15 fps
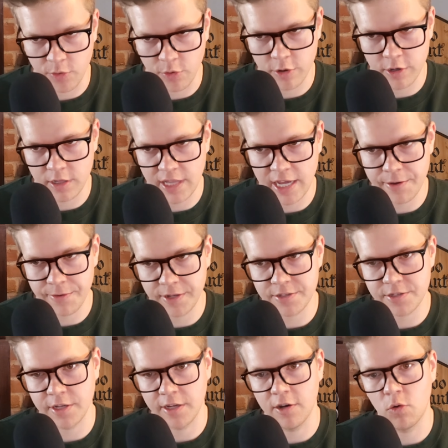board, allowing
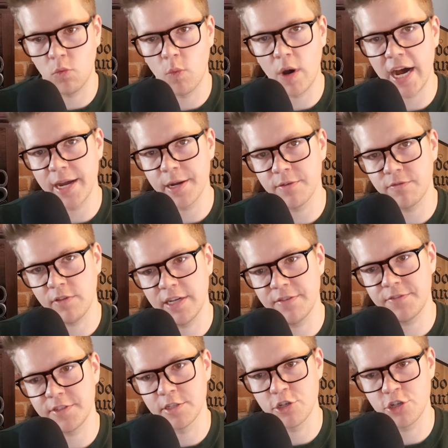us to go wide if
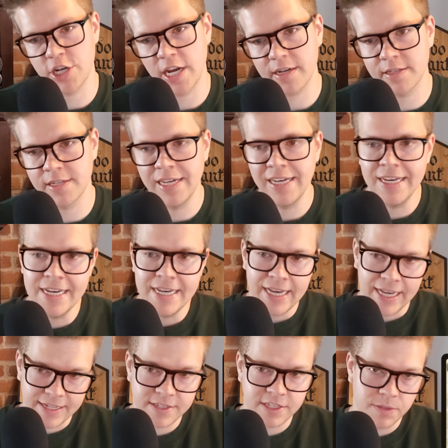left unchecked,
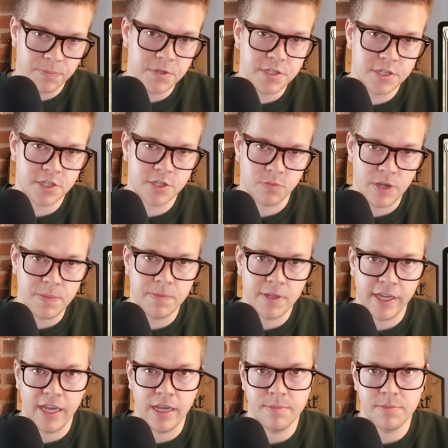and simply sweep the
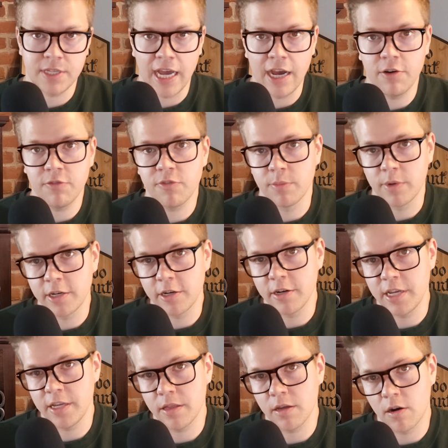games out from
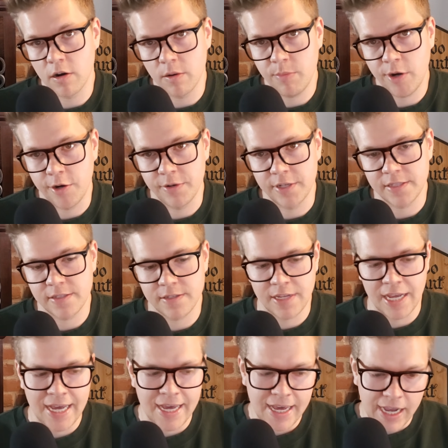underneath our opponents.
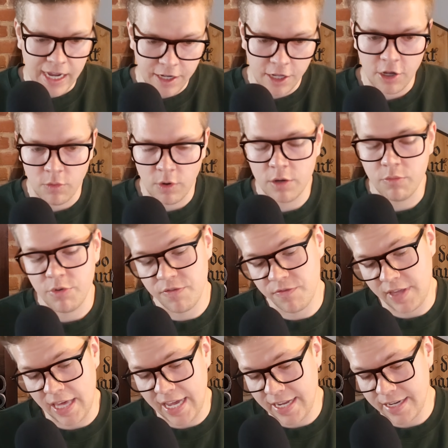And you know what? We've
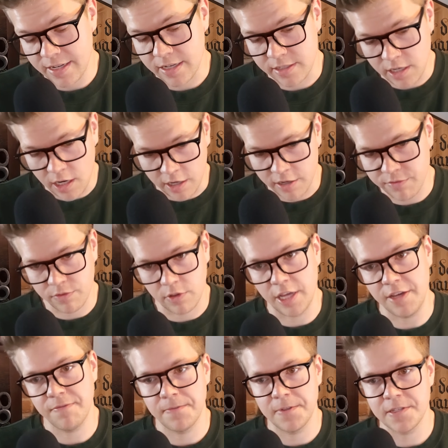gained a ton of
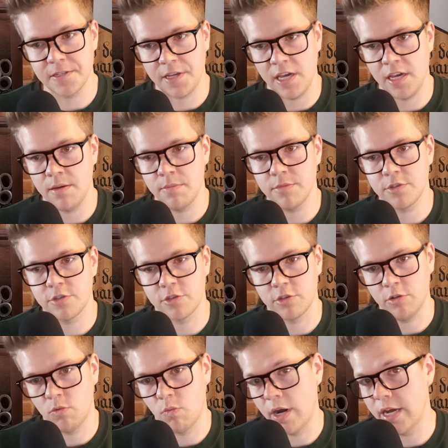life this game,
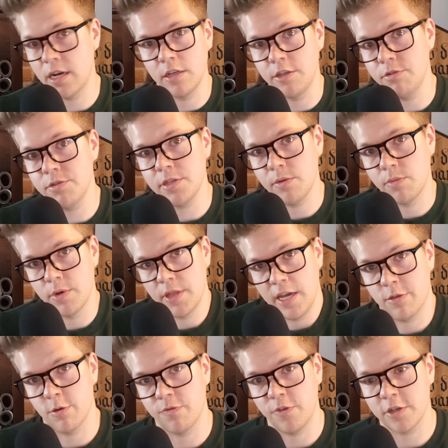so why not use it with
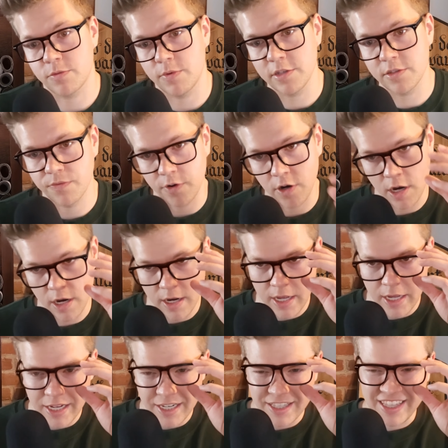Aetherflux Reservoir?
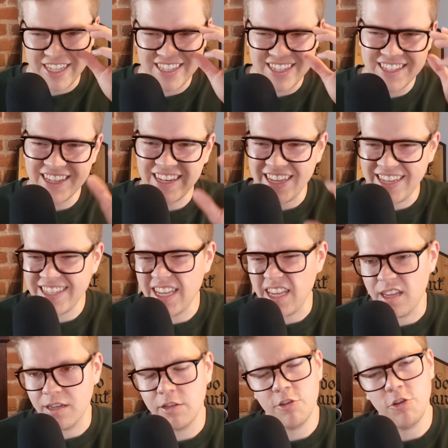This is an easy
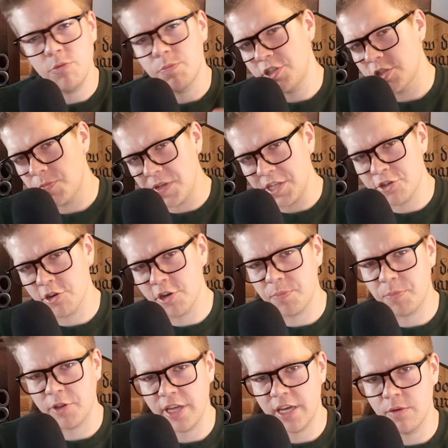include, but just be sure to
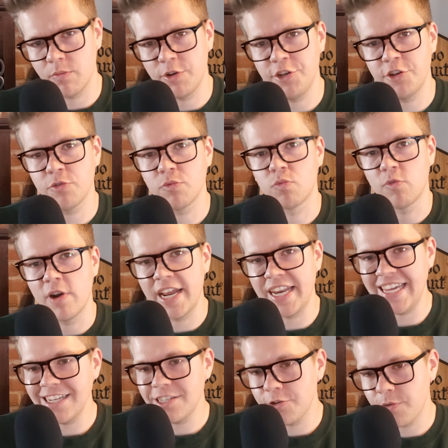play it when you're
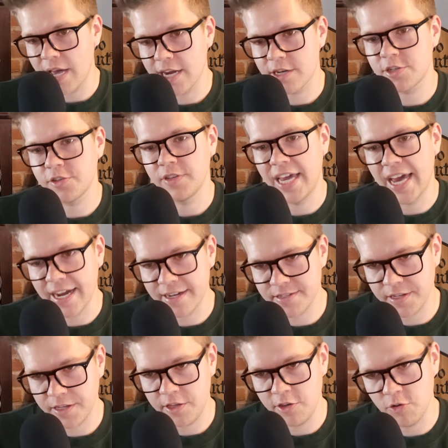ready to actually
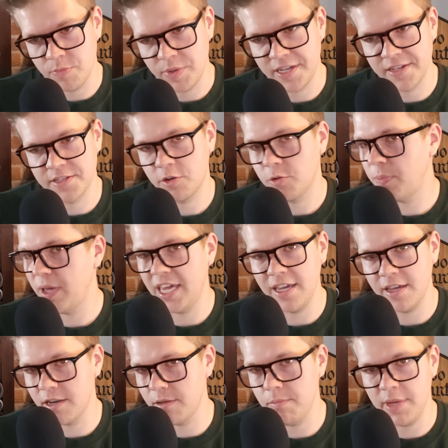execute, because it'll
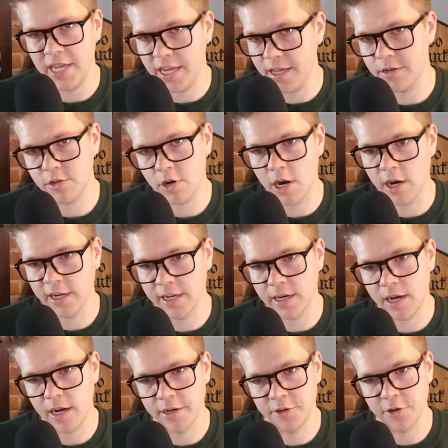paint an immediate
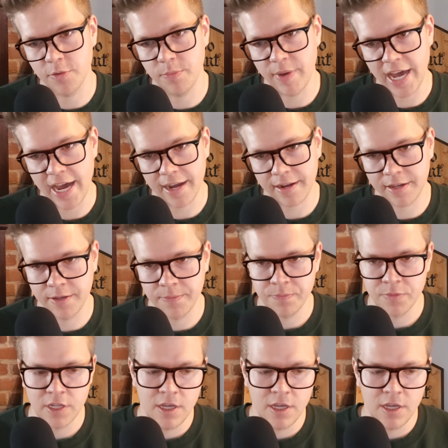target on your back.